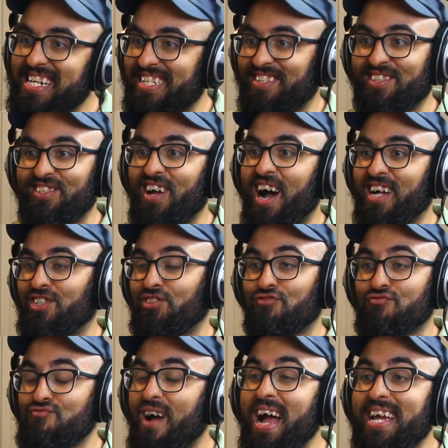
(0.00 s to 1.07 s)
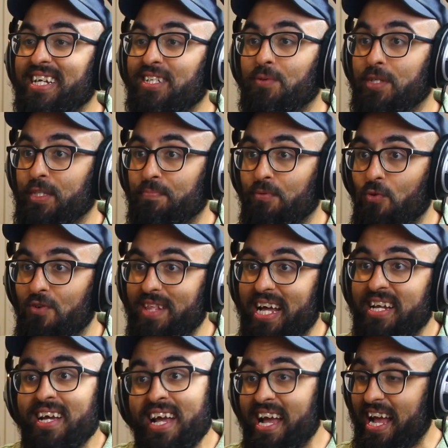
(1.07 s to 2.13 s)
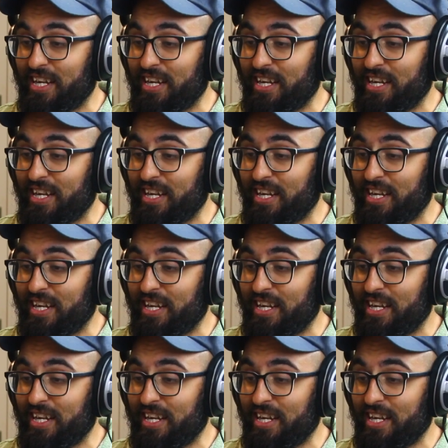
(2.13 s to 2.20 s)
It's not trying to explore that.